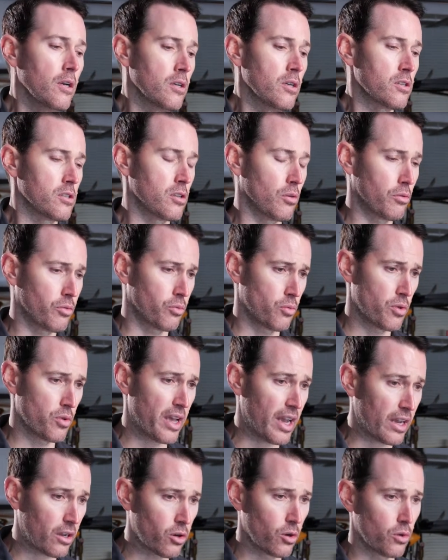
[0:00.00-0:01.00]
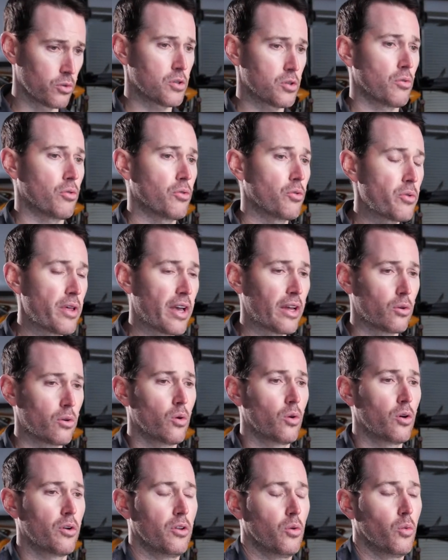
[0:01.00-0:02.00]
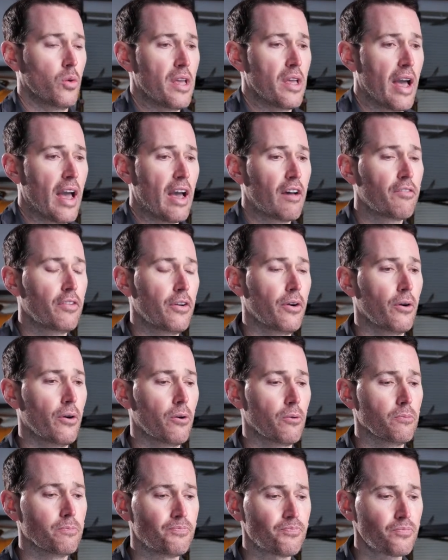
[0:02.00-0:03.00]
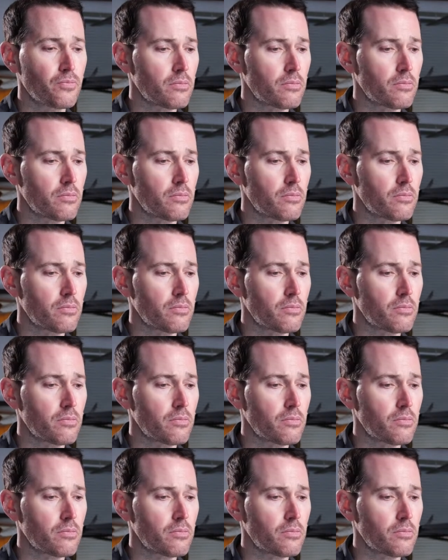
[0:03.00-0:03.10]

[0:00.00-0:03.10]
So through that culture, through that aura that we have here,